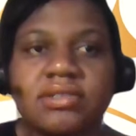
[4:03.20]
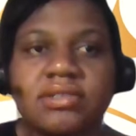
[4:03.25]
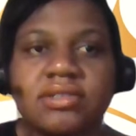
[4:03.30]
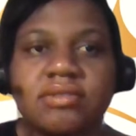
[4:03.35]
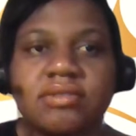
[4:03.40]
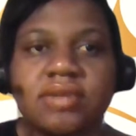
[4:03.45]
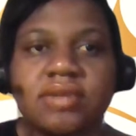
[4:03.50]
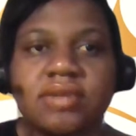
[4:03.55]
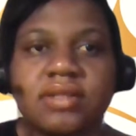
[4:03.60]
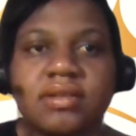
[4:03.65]
you
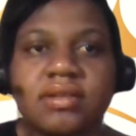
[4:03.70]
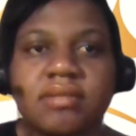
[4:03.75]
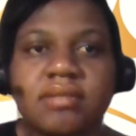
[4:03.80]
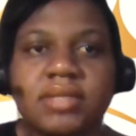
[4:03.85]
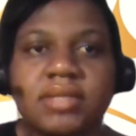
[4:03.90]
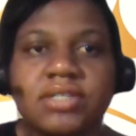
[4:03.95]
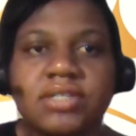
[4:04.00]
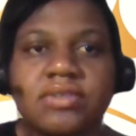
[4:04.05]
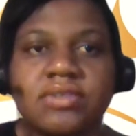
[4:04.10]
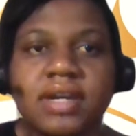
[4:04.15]
do, whether it
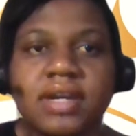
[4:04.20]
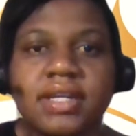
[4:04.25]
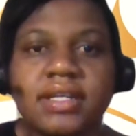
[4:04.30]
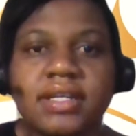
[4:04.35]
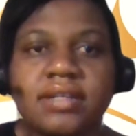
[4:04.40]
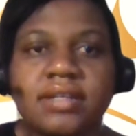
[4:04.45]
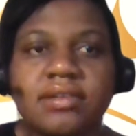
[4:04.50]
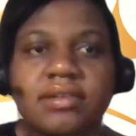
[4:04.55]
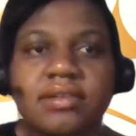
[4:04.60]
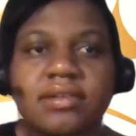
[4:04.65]
be
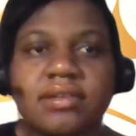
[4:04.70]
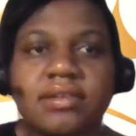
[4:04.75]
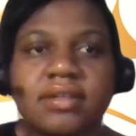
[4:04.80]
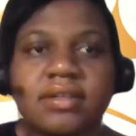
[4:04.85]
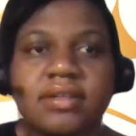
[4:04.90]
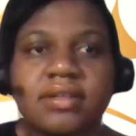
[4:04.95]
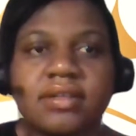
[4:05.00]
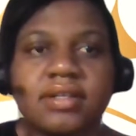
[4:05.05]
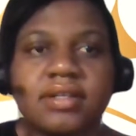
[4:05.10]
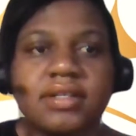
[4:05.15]
trading
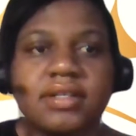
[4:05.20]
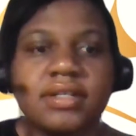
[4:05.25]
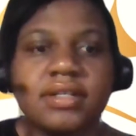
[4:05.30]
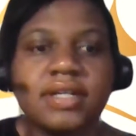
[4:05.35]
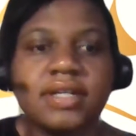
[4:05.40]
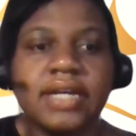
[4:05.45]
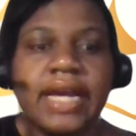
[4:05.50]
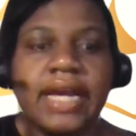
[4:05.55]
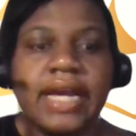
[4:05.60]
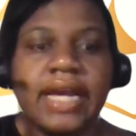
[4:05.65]
or
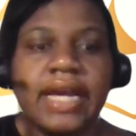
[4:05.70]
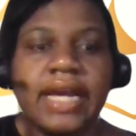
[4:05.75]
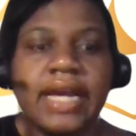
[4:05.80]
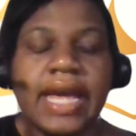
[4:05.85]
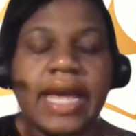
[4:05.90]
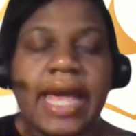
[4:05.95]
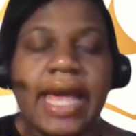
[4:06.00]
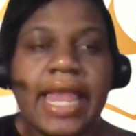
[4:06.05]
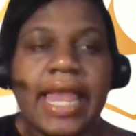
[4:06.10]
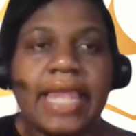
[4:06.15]

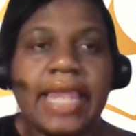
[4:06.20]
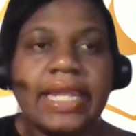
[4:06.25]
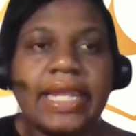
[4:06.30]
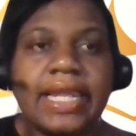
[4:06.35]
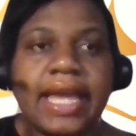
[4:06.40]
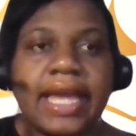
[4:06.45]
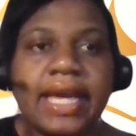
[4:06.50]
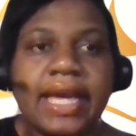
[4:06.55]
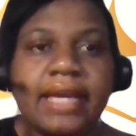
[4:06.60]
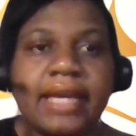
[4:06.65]

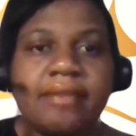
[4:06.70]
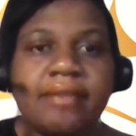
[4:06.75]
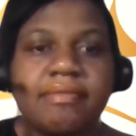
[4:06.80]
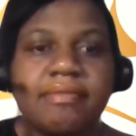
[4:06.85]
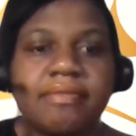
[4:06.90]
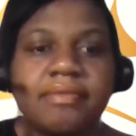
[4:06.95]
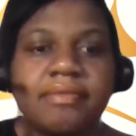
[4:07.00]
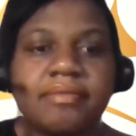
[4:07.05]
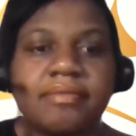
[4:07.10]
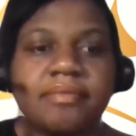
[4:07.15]

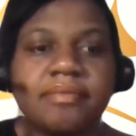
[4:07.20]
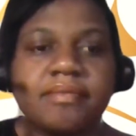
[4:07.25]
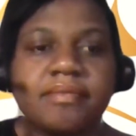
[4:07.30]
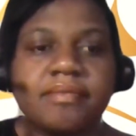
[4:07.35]
life.